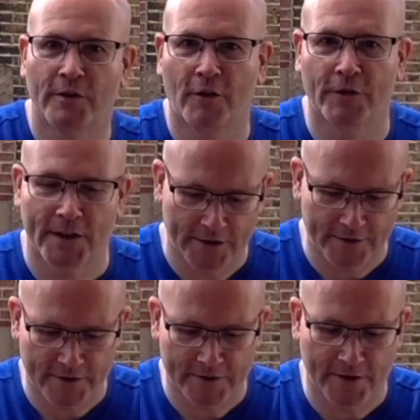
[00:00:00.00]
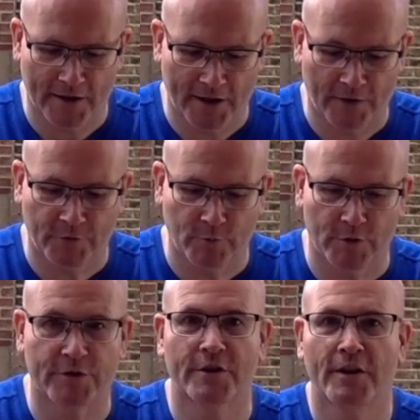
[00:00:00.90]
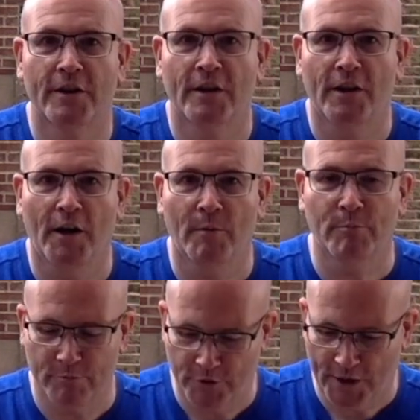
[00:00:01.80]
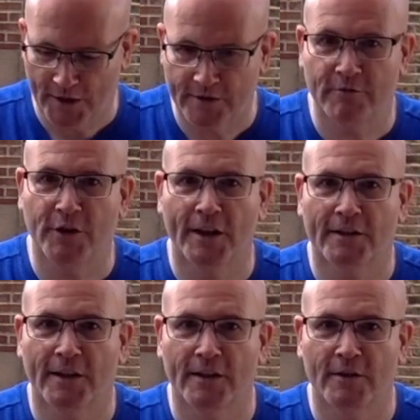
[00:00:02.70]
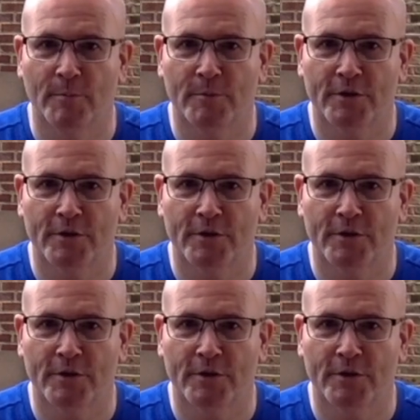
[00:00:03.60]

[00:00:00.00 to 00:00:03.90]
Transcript: it is is that afterwards um, you get you get to eat them.